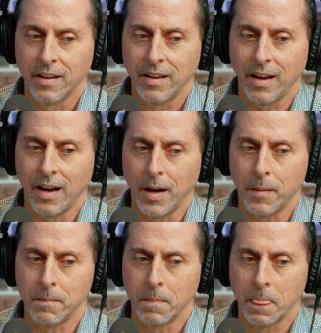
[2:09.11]

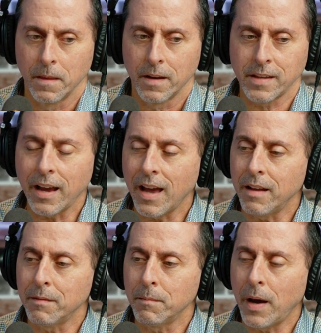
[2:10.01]
Because
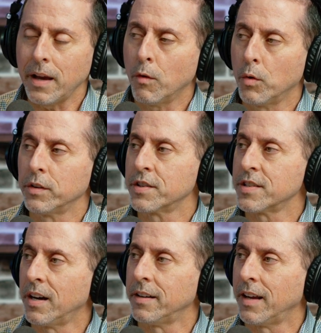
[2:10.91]
my oldest
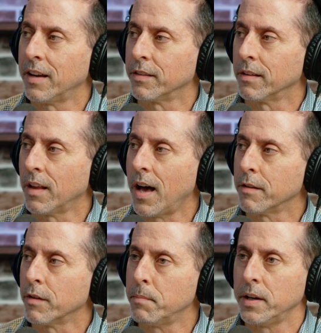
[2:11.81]
son has a lot of
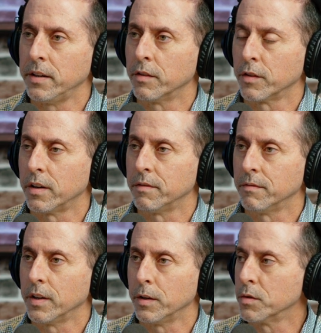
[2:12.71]
opinions on
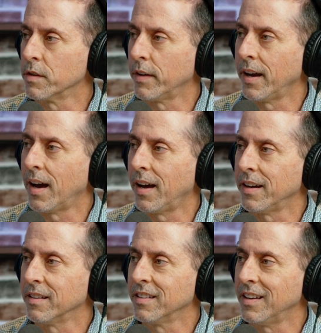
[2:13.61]
the use of AI,
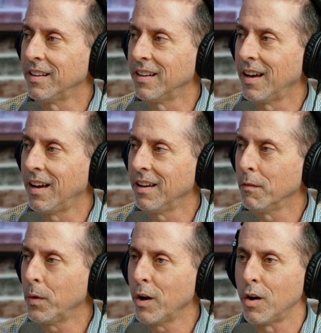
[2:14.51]
and
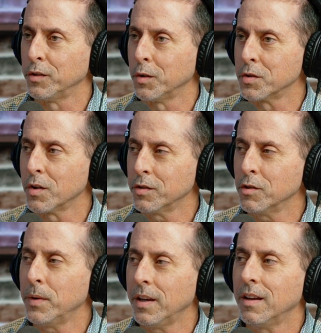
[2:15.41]
we all do. So this will
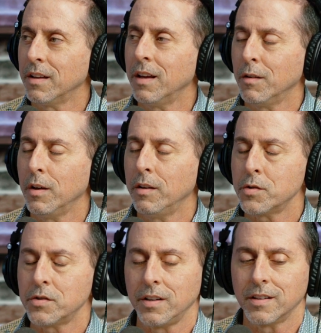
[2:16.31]
be
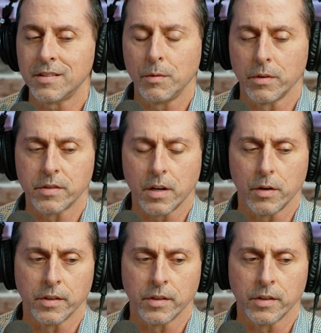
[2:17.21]
interesting to see where this goes.